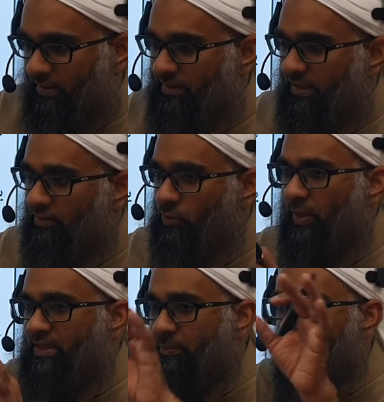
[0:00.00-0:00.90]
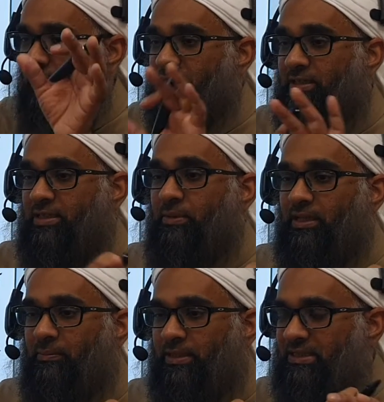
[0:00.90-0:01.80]
there's like 20 people like
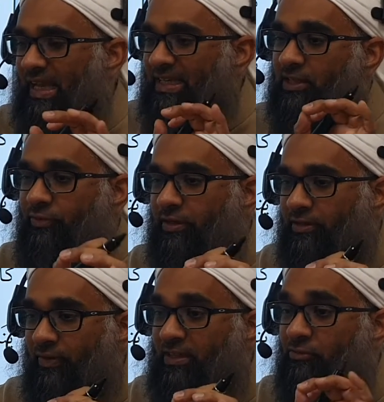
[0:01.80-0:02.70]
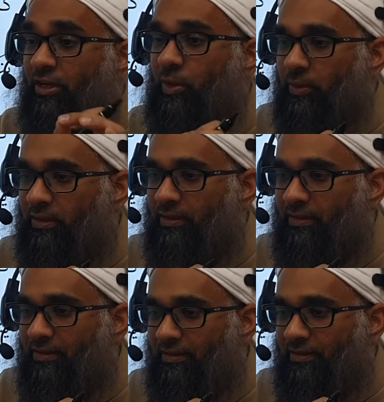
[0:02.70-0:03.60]
similar, but it's slightly different, find the real one.
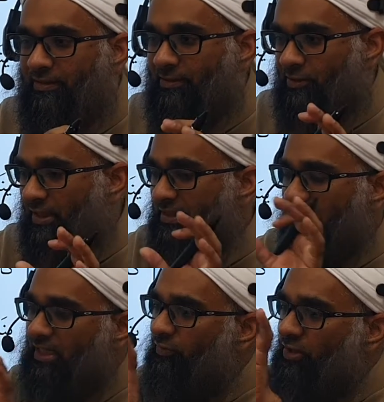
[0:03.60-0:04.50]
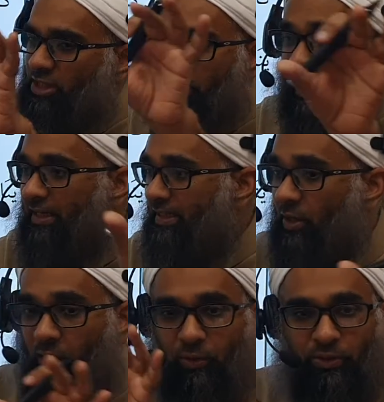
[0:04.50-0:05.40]
So dakhala fi ashkali,
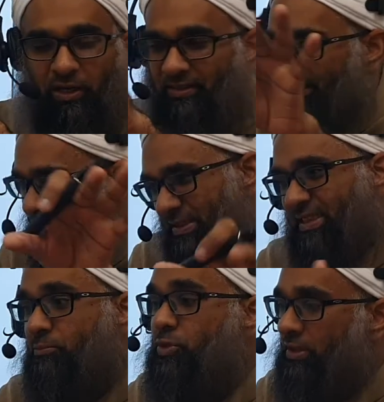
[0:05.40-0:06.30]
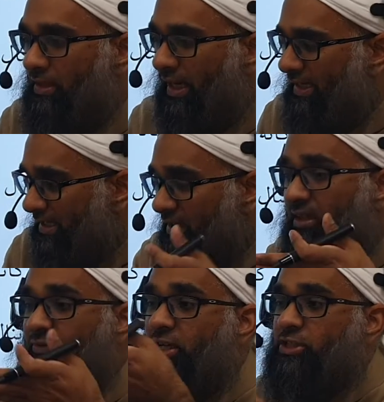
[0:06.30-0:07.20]
now that's what it says mushkil. Ay
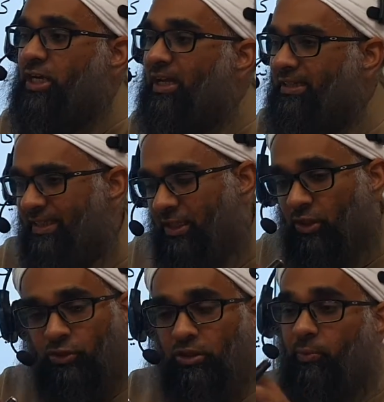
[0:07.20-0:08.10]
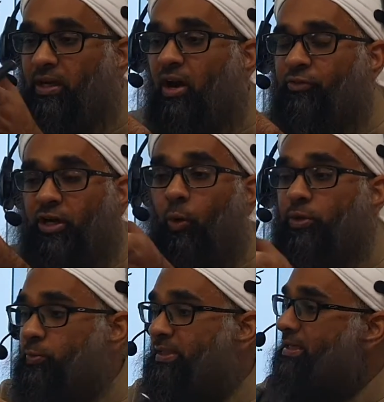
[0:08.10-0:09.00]
adkhala fi ashkalihi. Now we can't figure out
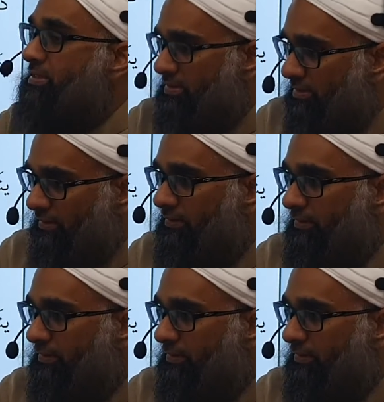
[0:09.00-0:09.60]
which one it is.